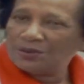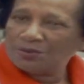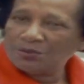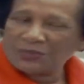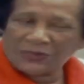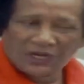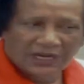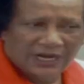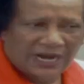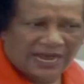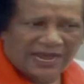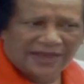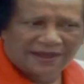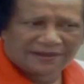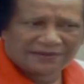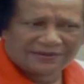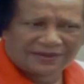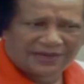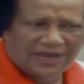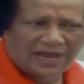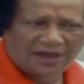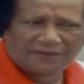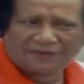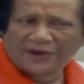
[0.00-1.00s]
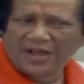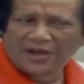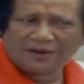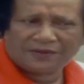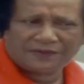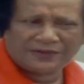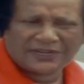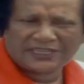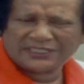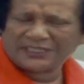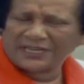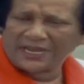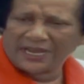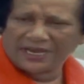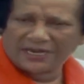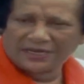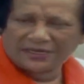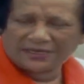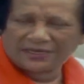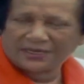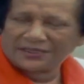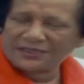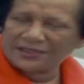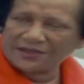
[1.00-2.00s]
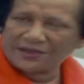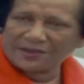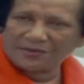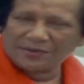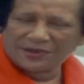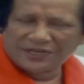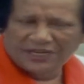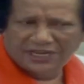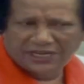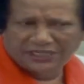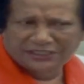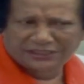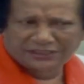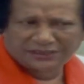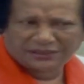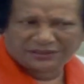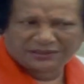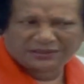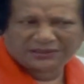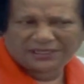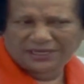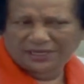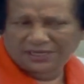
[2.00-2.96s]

But I've always had a determination.